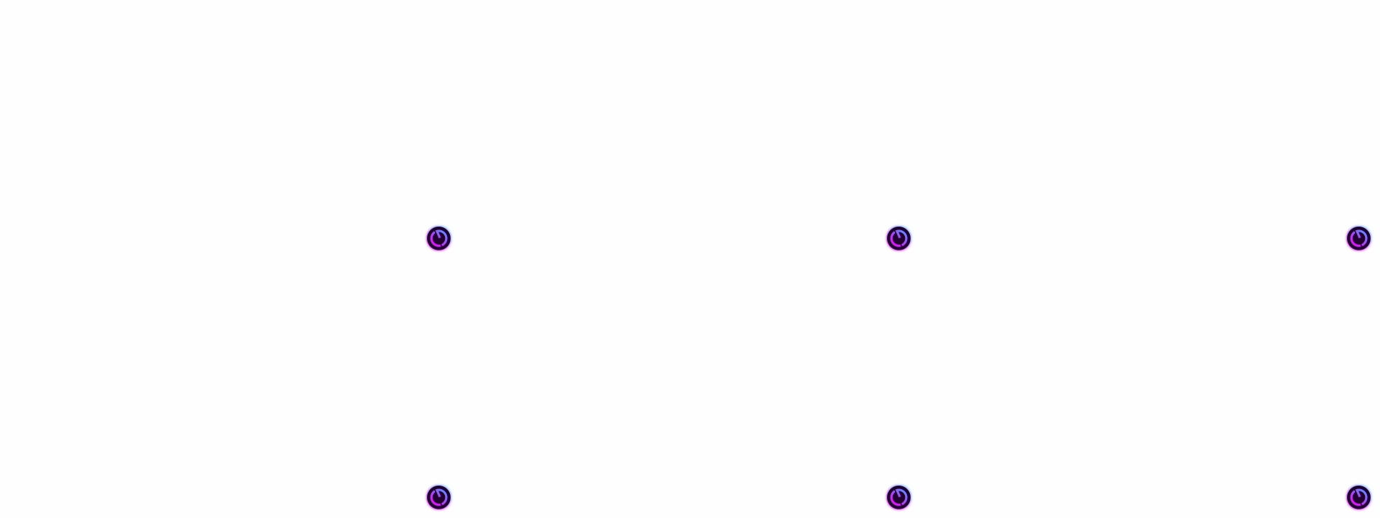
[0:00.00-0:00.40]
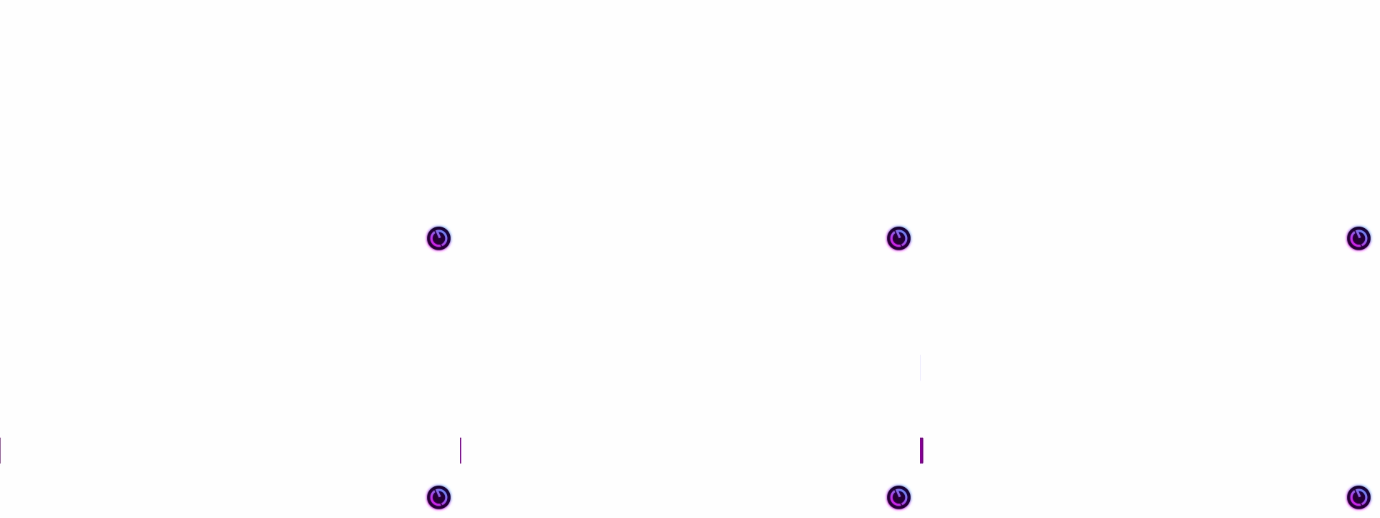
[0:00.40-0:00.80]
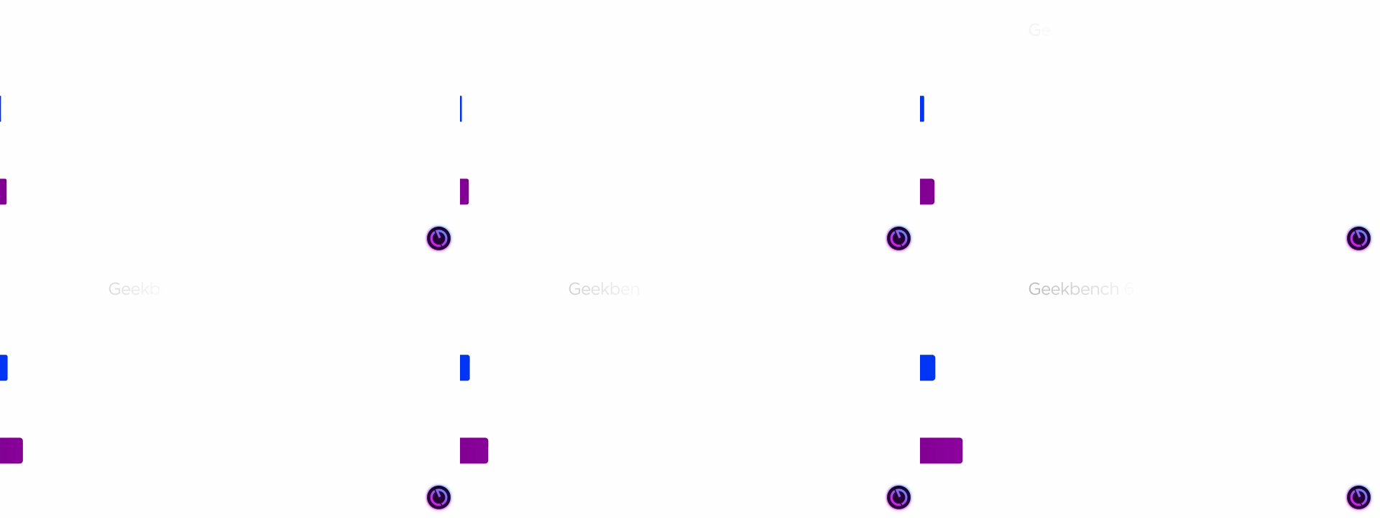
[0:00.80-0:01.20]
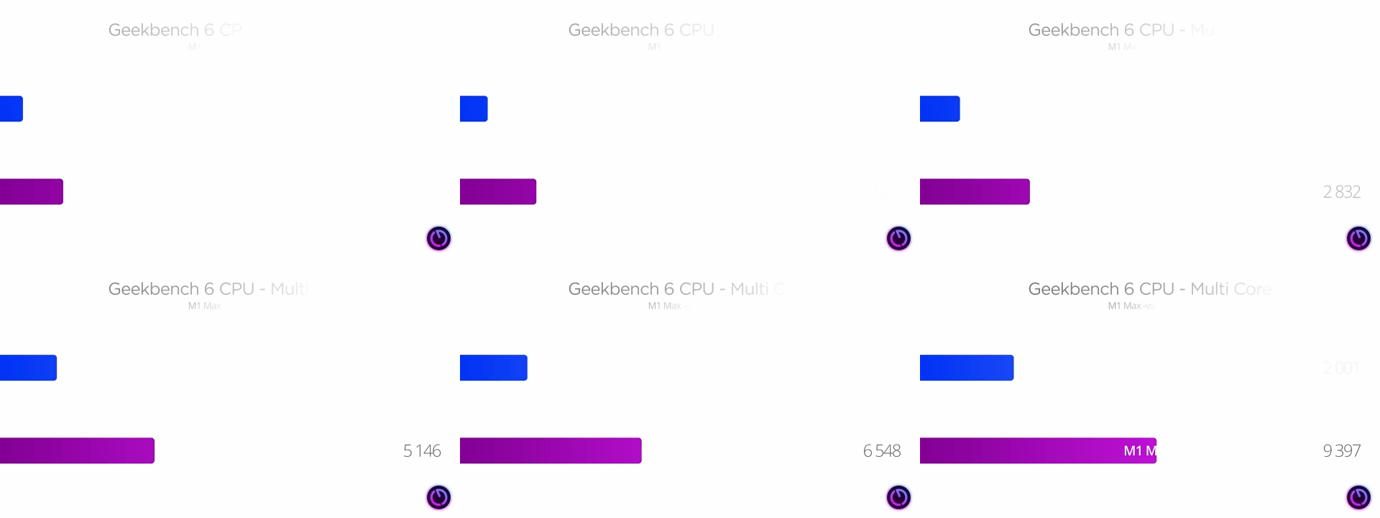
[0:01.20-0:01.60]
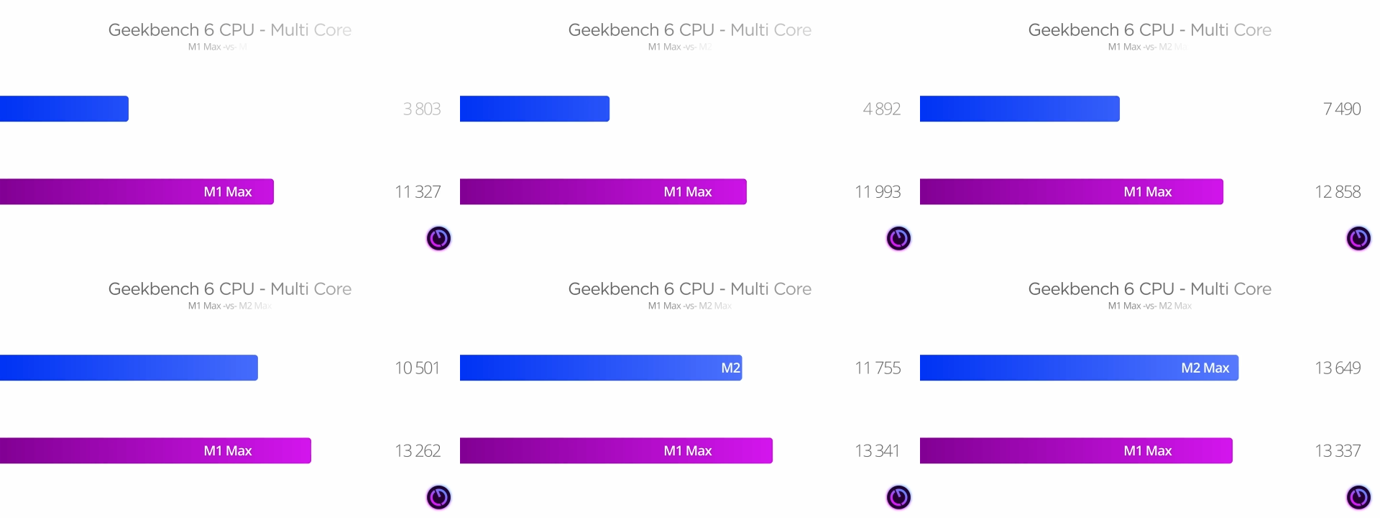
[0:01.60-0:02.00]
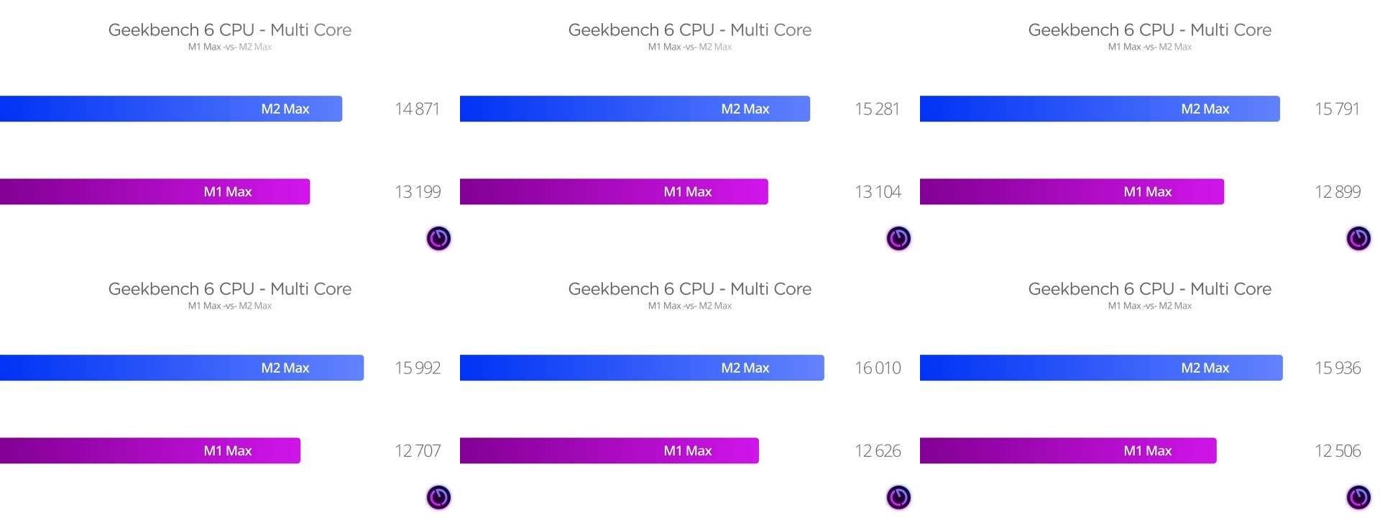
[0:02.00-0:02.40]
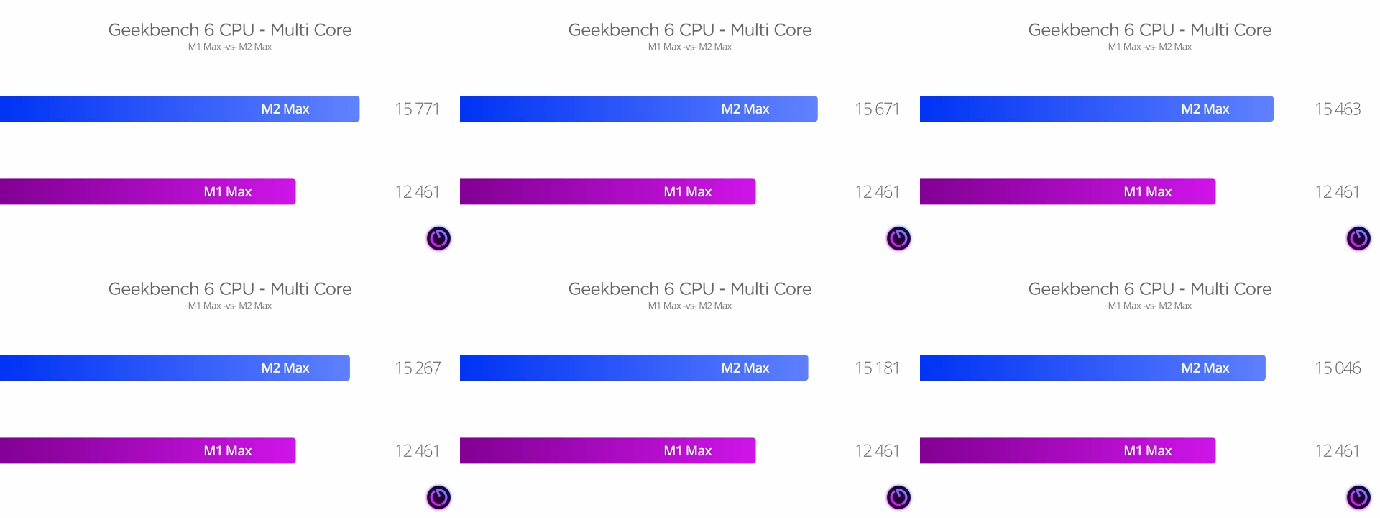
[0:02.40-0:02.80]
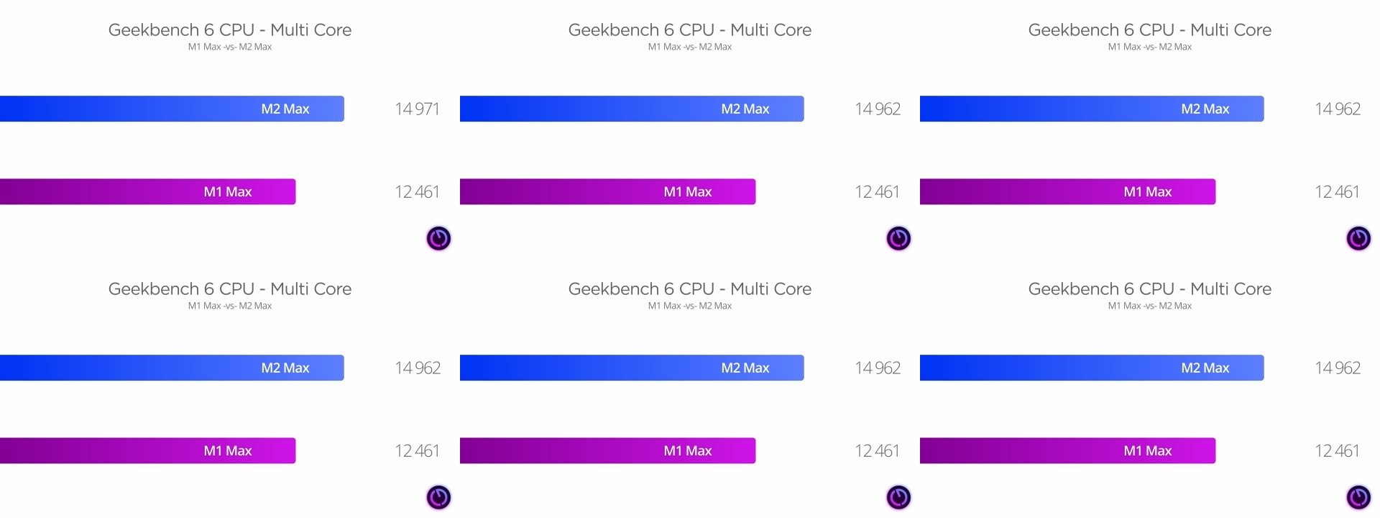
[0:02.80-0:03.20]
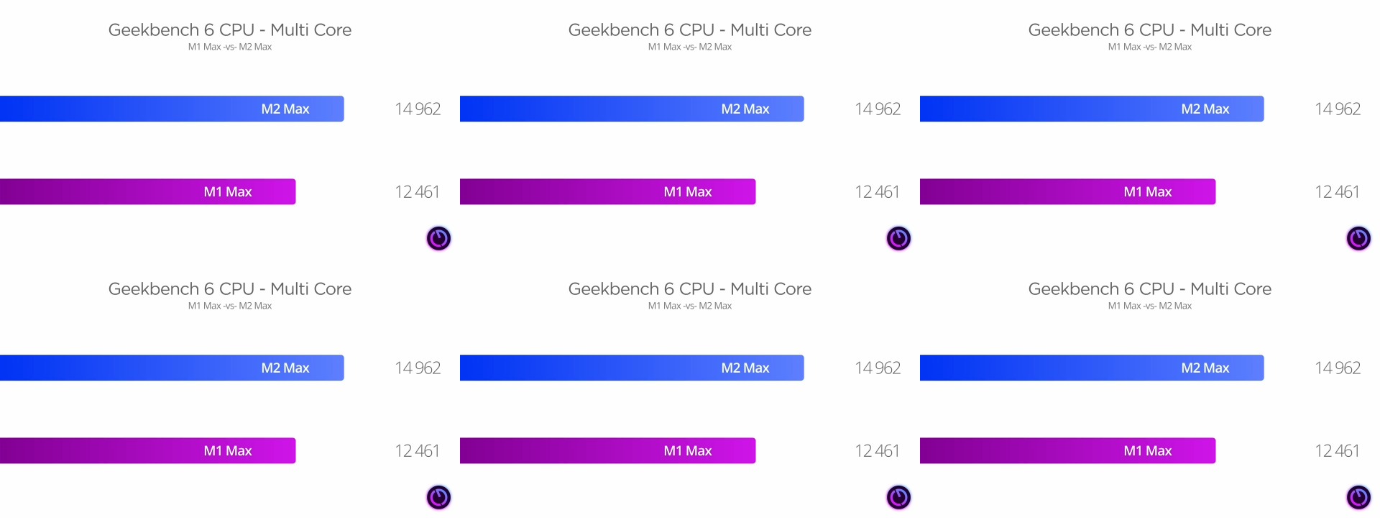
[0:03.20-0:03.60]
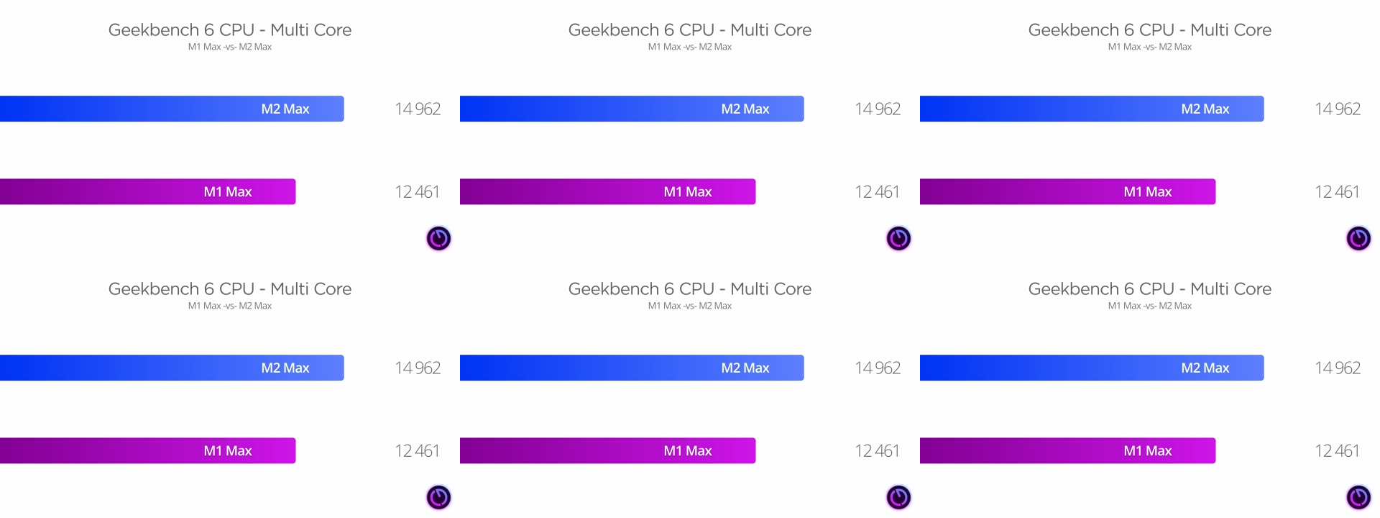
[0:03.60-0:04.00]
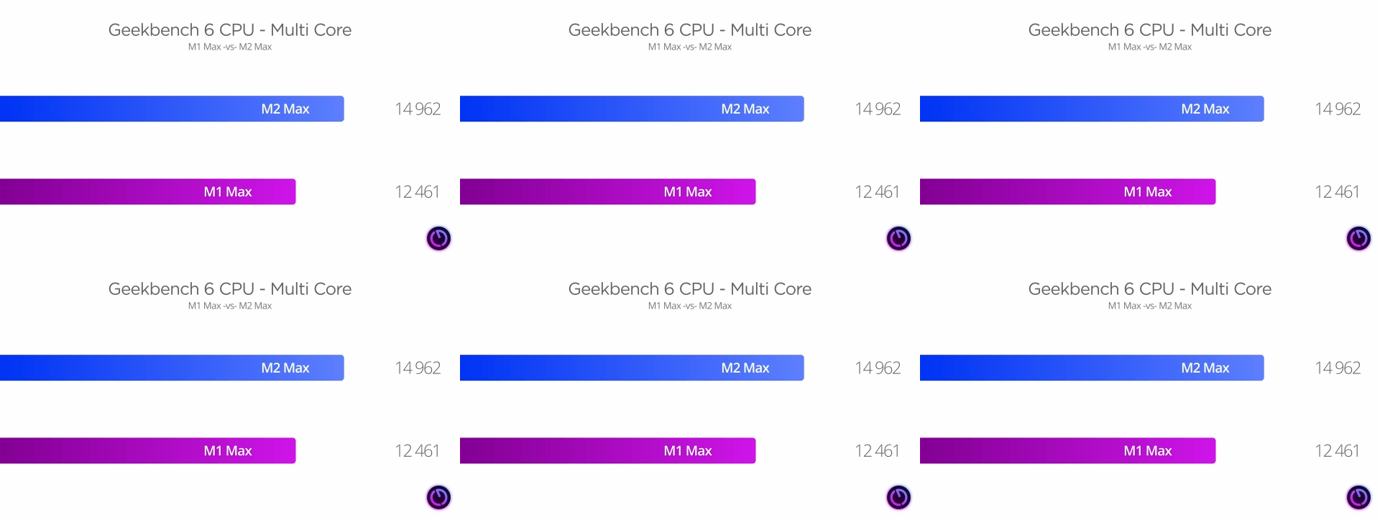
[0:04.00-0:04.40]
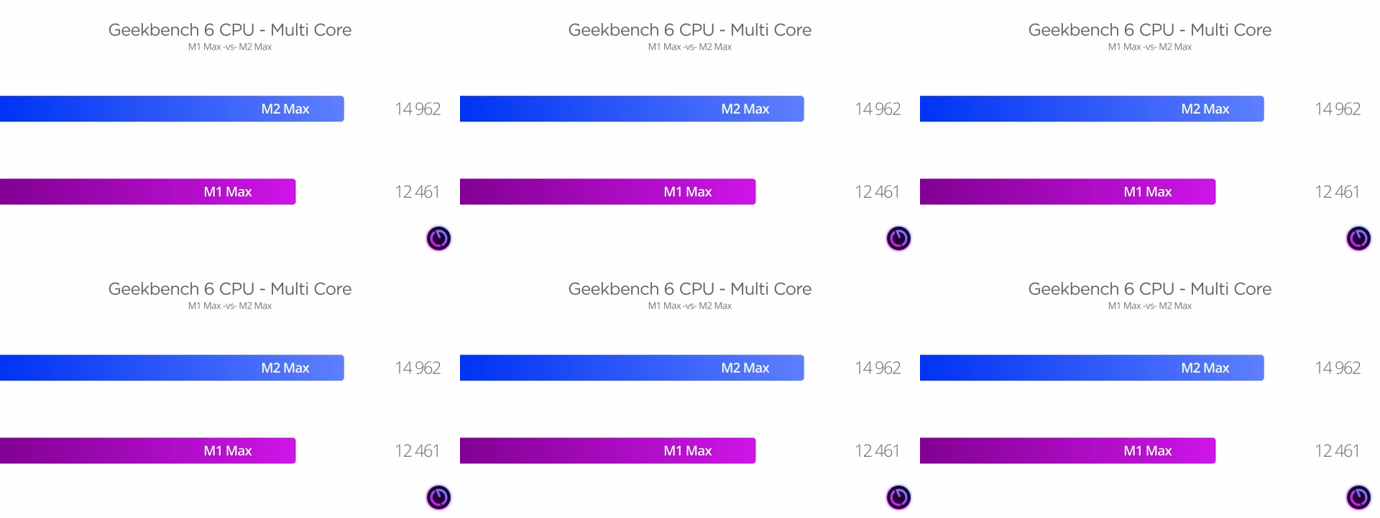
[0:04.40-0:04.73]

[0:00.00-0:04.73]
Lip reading: (no speaker visible)